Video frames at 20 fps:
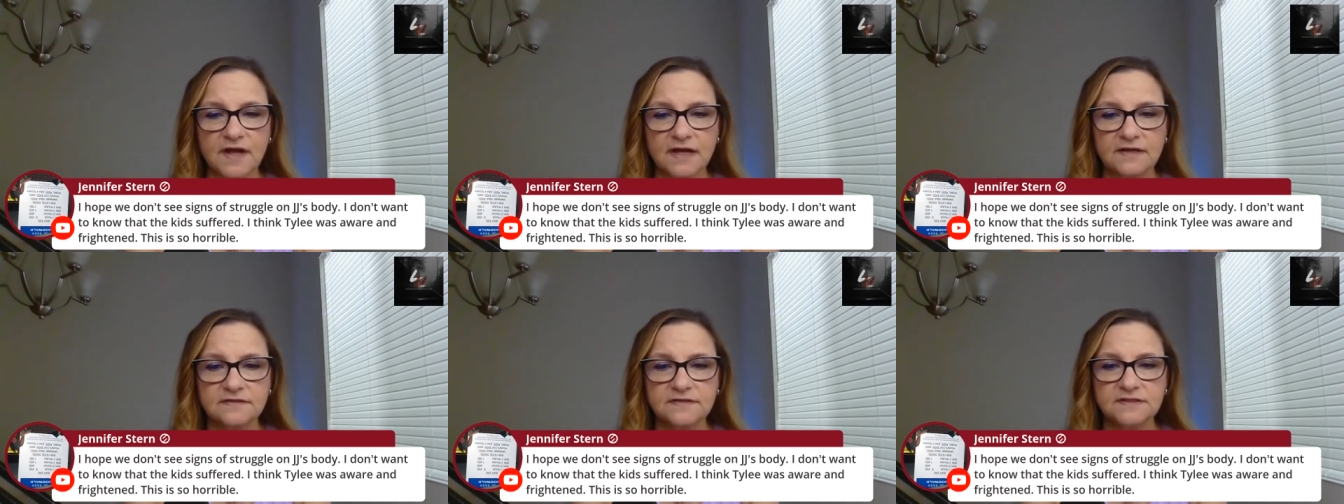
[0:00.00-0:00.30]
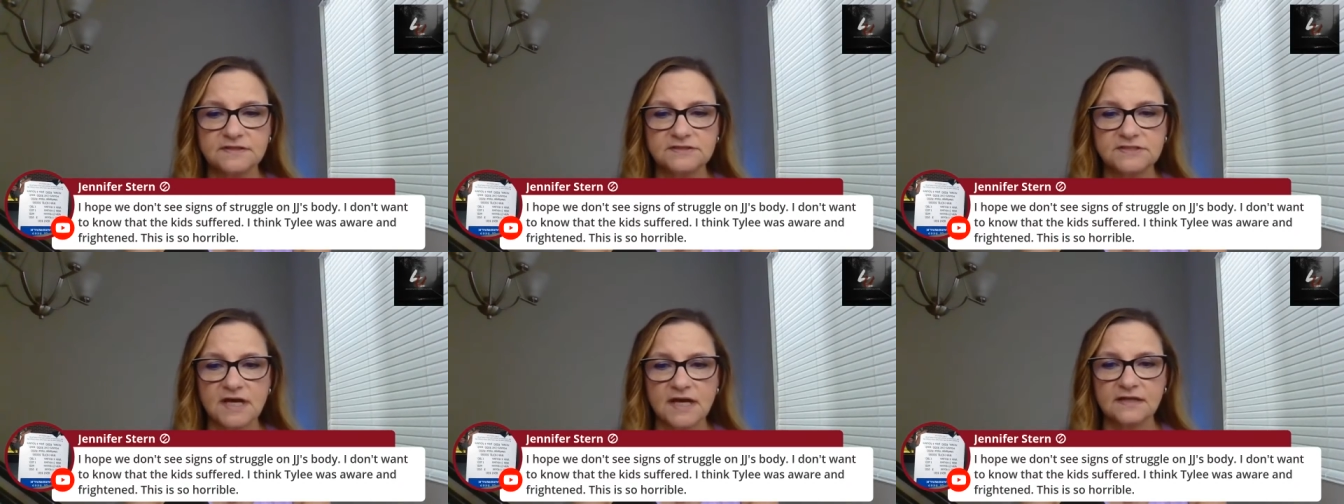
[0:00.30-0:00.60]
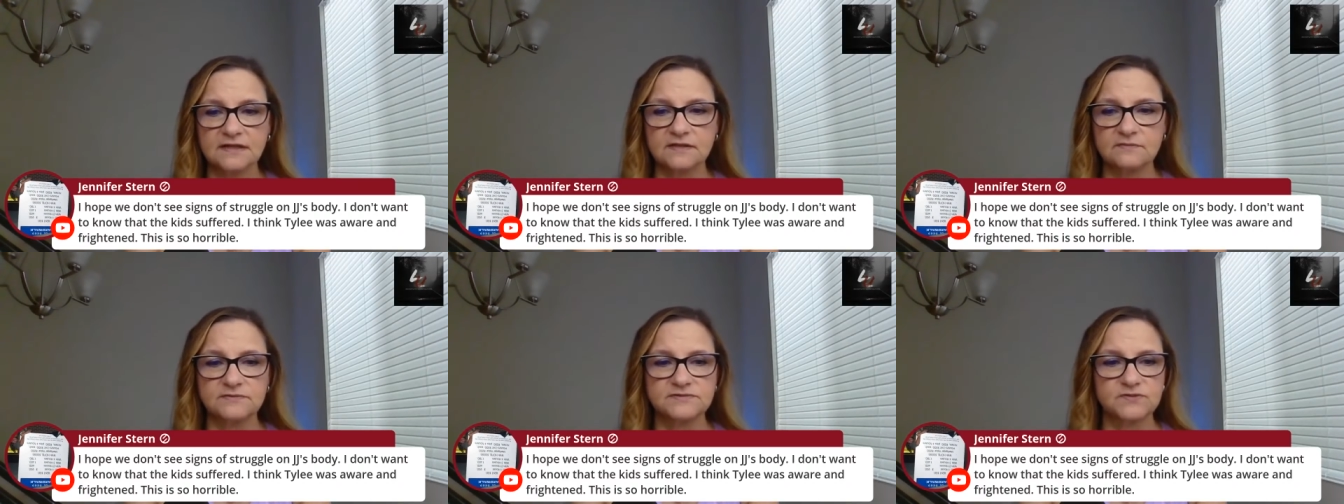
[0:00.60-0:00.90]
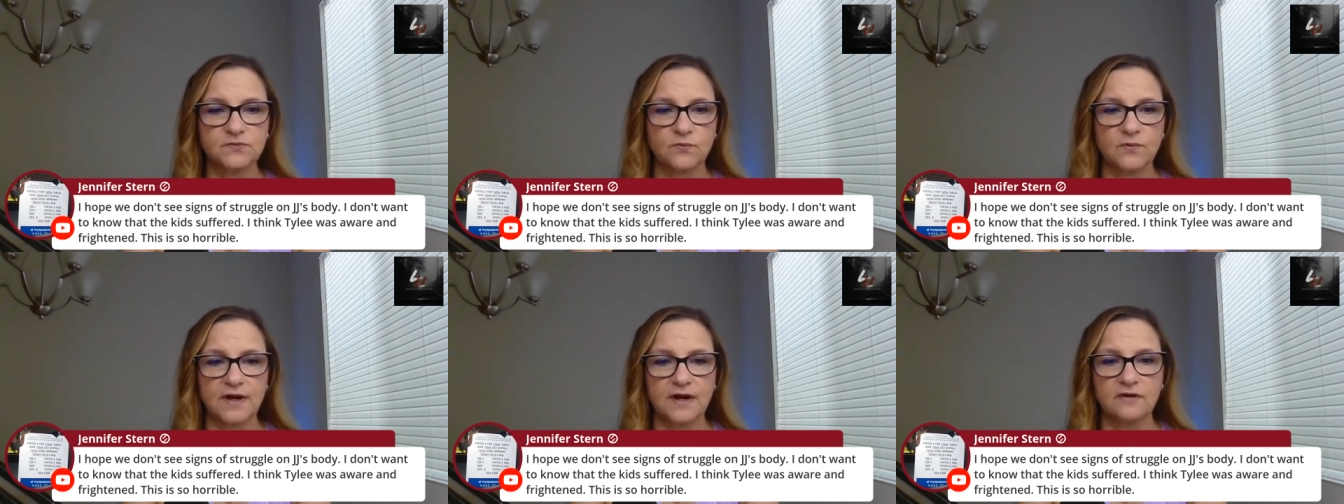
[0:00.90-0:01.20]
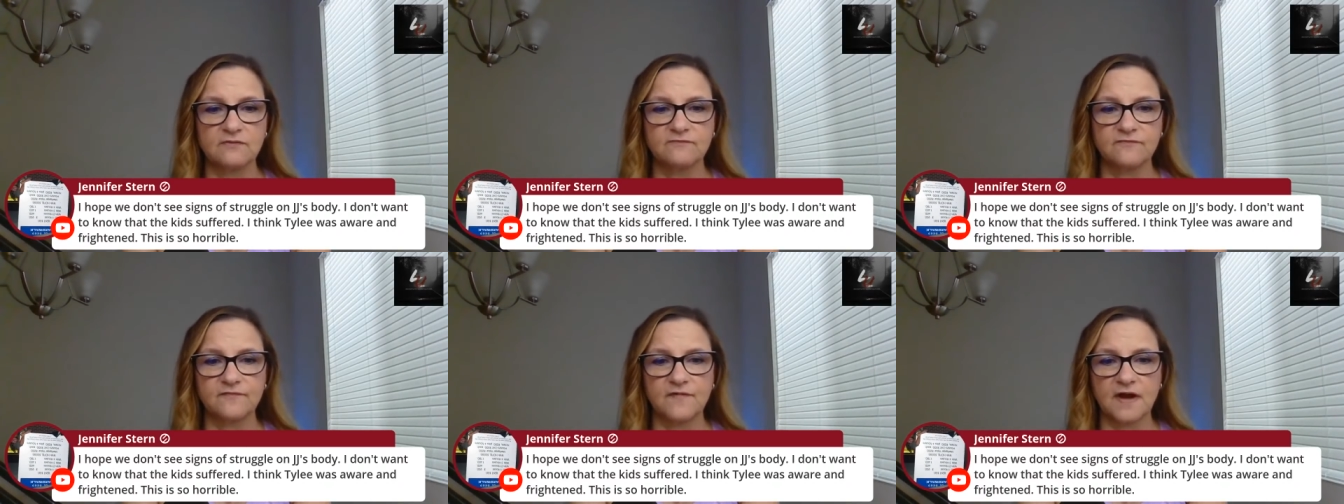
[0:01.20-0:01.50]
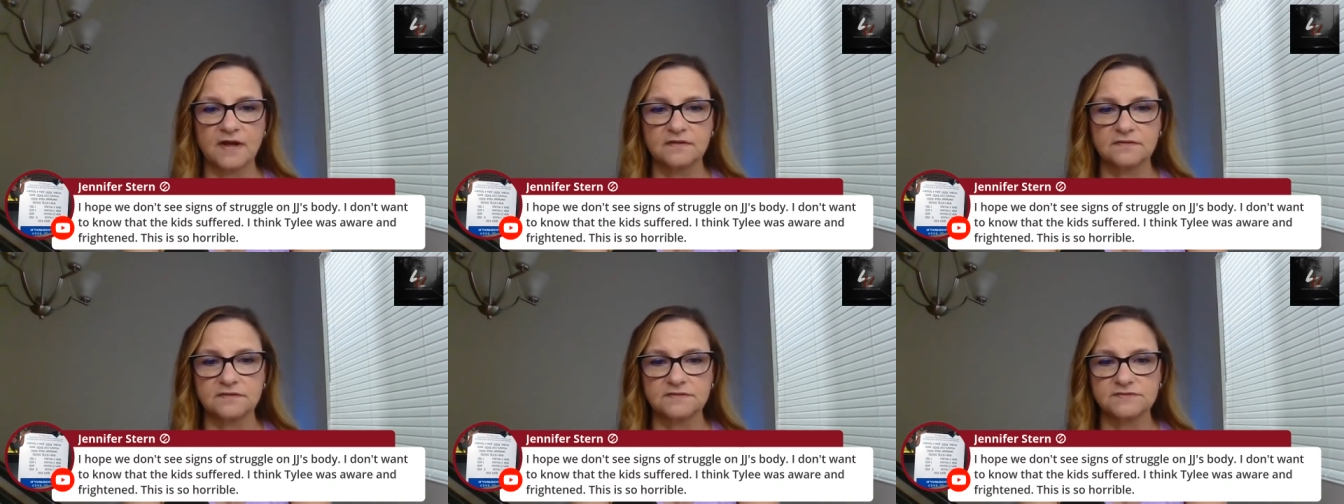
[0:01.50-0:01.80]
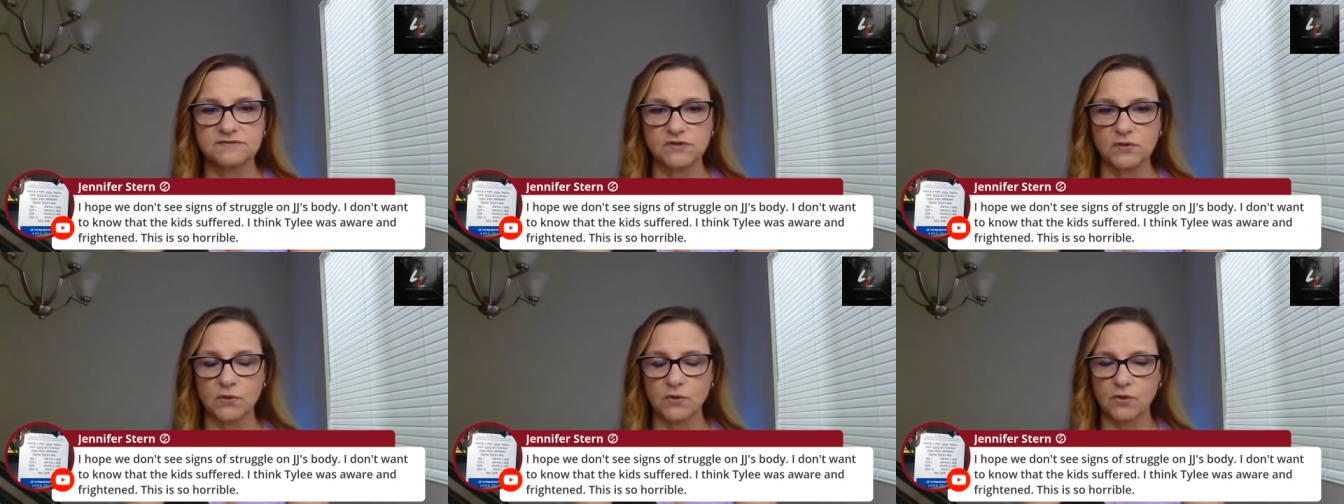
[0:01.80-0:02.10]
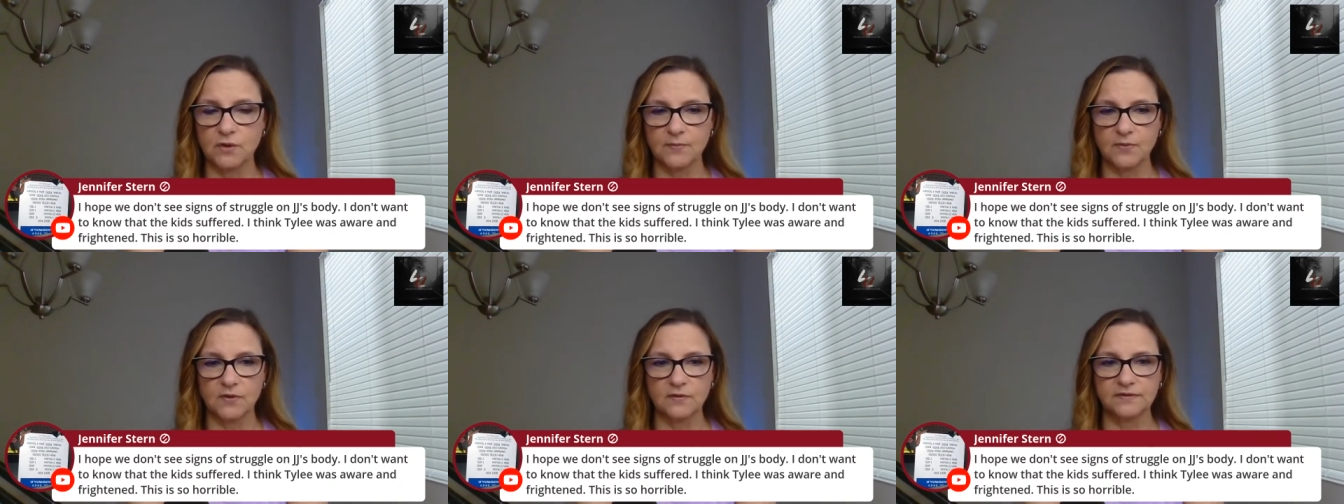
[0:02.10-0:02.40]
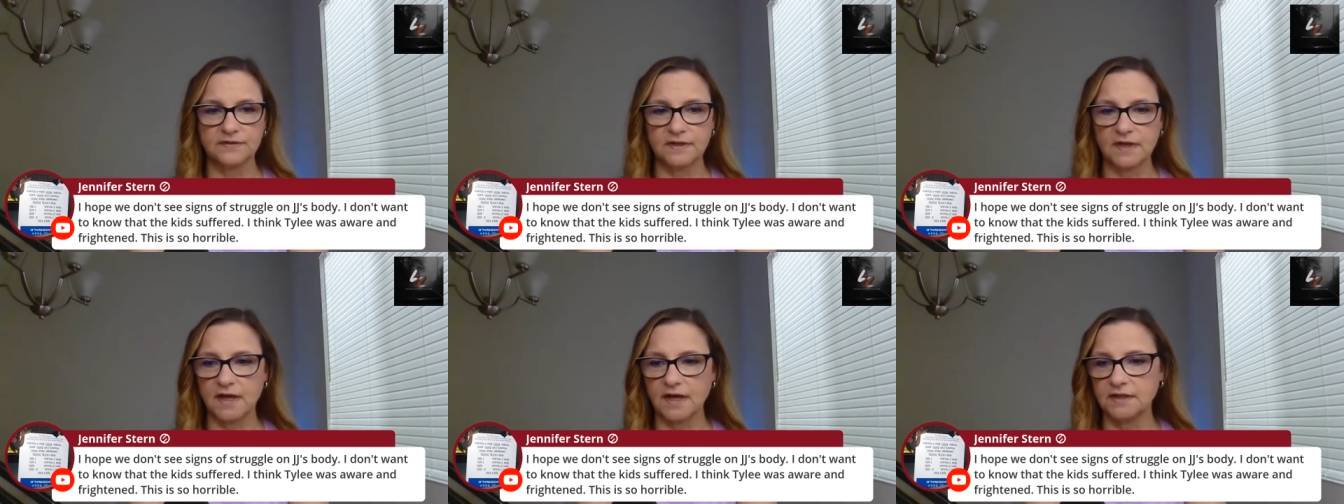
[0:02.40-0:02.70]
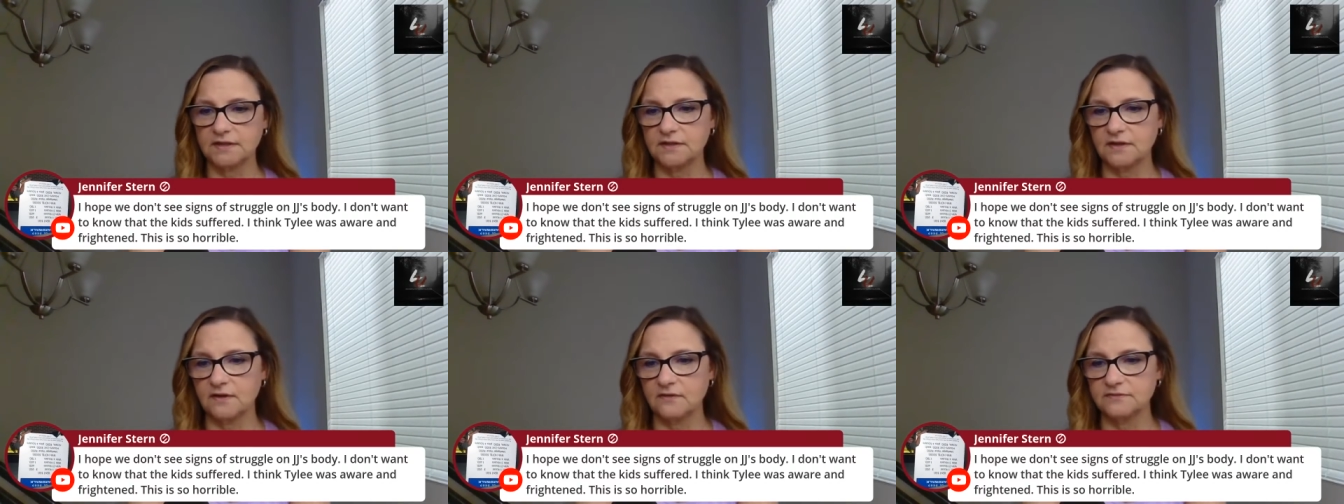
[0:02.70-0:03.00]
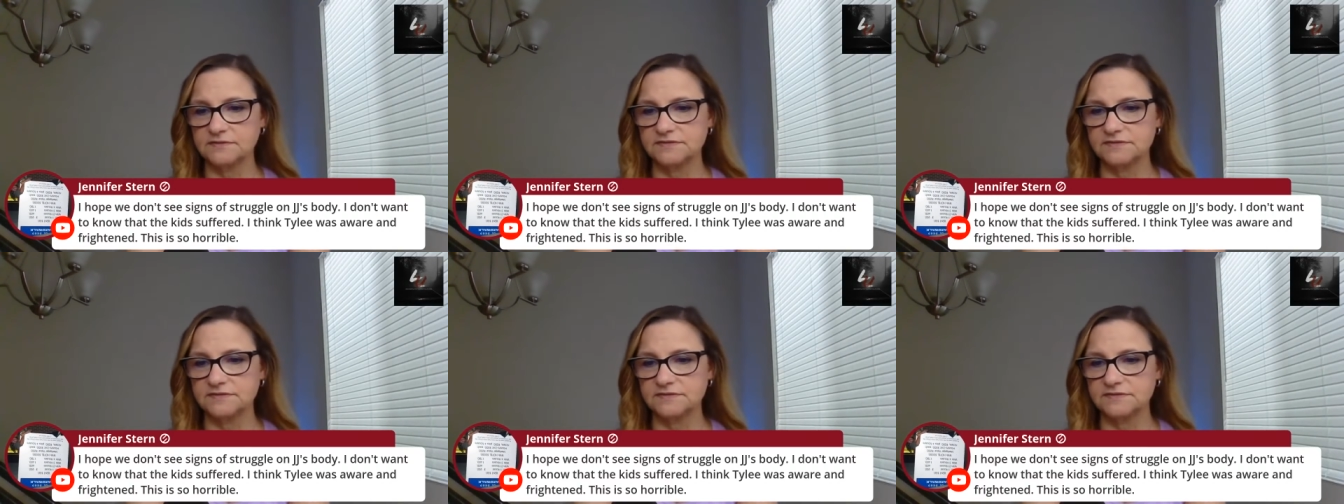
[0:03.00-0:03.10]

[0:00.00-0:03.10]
I think Tylee was aware and frightened. This is so horrible. Yeah, I know.